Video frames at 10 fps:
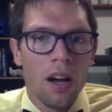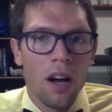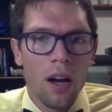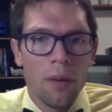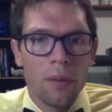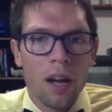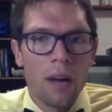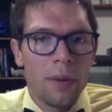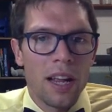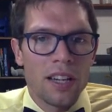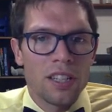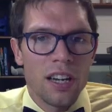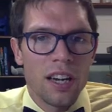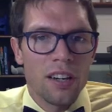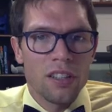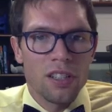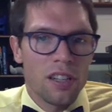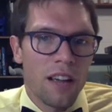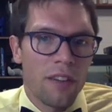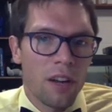combination here,
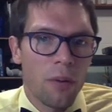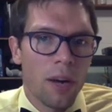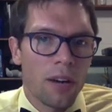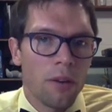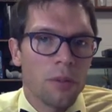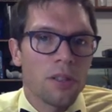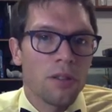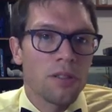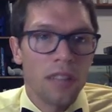just having a Y chromosome.